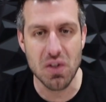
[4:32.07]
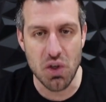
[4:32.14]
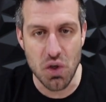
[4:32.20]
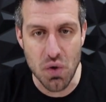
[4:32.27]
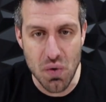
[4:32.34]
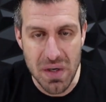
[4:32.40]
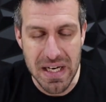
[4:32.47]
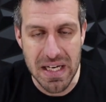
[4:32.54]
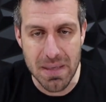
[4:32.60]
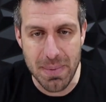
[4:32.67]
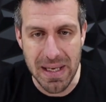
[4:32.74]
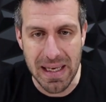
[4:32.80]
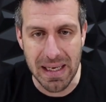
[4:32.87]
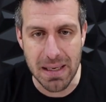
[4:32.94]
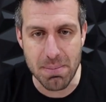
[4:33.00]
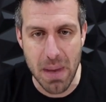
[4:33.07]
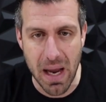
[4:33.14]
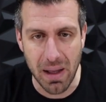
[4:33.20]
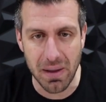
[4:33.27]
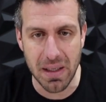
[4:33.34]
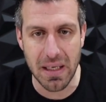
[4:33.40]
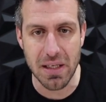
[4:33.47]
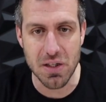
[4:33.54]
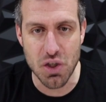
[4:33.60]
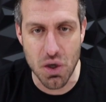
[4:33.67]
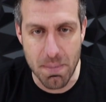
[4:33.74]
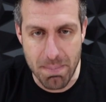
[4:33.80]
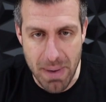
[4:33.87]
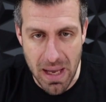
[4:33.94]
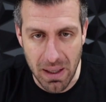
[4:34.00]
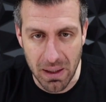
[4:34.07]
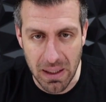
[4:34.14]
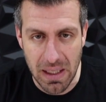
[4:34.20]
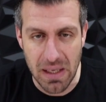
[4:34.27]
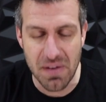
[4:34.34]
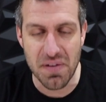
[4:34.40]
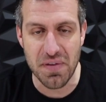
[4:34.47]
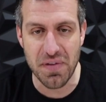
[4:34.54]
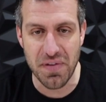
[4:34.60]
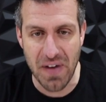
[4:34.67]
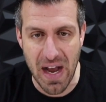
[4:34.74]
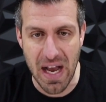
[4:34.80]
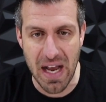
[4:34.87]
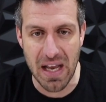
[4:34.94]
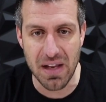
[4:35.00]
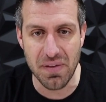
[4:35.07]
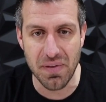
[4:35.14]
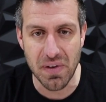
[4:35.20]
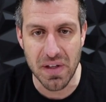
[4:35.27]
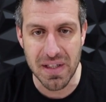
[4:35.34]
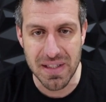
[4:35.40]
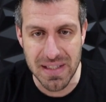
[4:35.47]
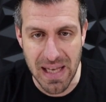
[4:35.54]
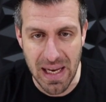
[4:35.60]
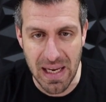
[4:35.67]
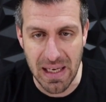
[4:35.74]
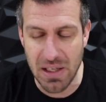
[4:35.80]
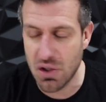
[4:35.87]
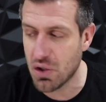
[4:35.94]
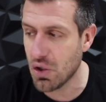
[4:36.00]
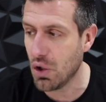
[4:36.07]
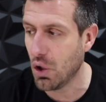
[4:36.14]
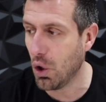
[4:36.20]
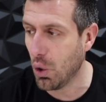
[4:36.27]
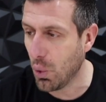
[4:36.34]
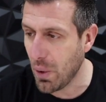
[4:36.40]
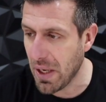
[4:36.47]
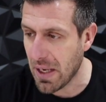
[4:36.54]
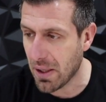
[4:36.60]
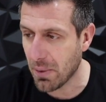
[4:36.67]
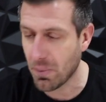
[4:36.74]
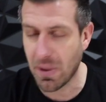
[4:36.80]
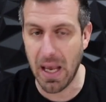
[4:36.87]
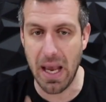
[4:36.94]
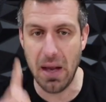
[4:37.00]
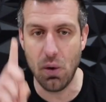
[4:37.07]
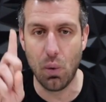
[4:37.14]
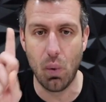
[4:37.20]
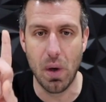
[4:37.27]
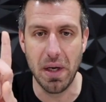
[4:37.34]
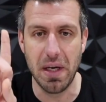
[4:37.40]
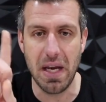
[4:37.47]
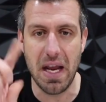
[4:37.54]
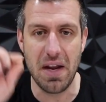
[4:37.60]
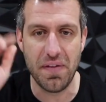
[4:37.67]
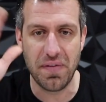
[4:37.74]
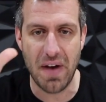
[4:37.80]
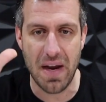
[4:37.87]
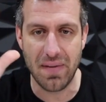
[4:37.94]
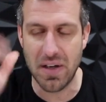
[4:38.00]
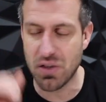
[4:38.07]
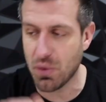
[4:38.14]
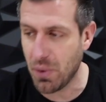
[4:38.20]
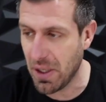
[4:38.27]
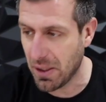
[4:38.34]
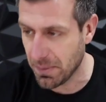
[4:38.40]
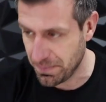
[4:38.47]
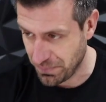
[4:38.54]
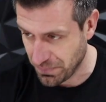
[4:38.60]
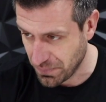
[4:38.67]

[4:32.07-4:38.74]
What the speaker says: You need to be getting belly to belly 5 days a week, okay? 1 a day, 5 days a week.